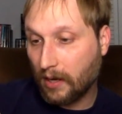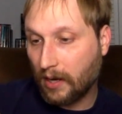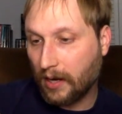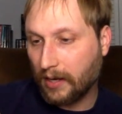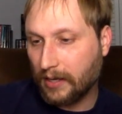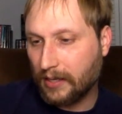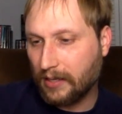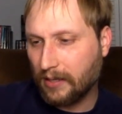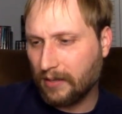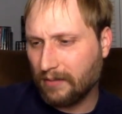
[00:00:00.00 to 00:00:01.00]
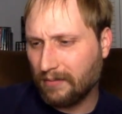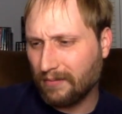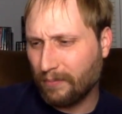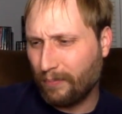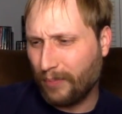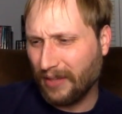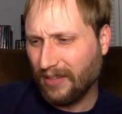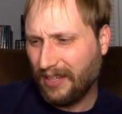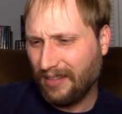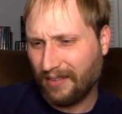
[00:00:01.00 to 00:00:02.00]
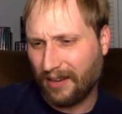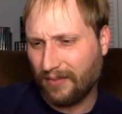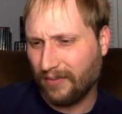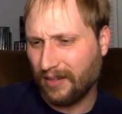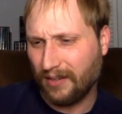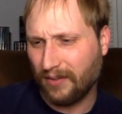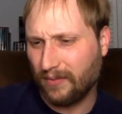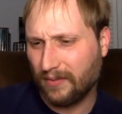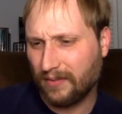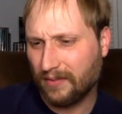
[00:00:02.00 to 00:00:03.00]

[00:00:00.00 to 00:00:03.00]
Uh, Billy? I don't know.